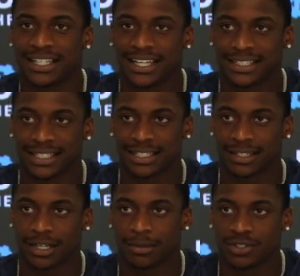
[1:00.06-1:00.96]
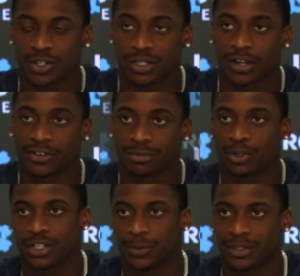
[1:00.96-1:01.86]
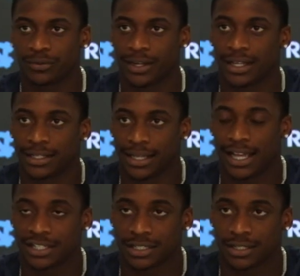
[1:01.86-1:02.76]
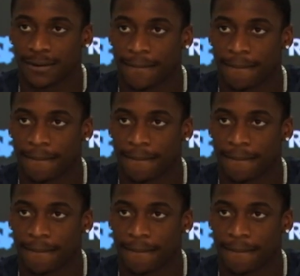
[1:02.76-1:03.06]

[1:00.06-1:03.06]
he's getting to zone coverage more than we ran last year.